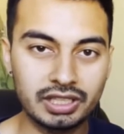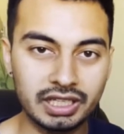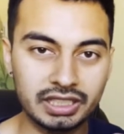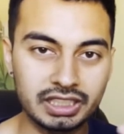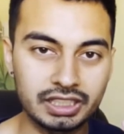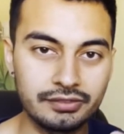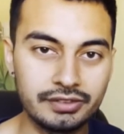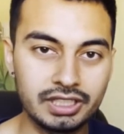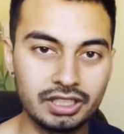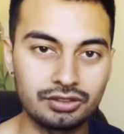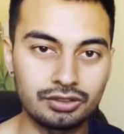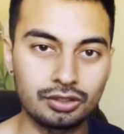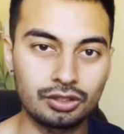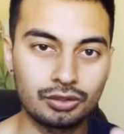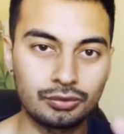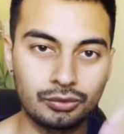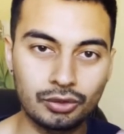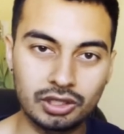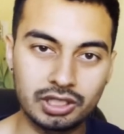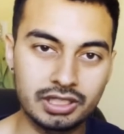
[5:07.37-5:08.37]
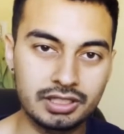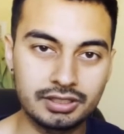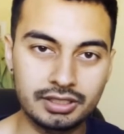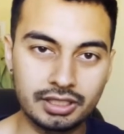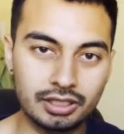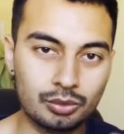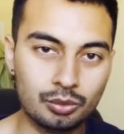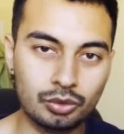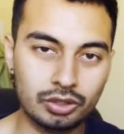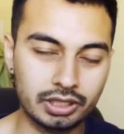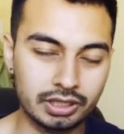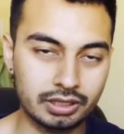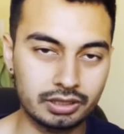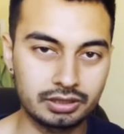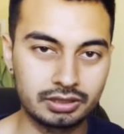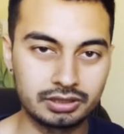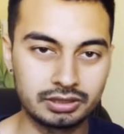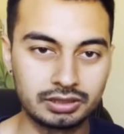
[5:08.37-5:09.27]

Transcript: activities or volunteer work.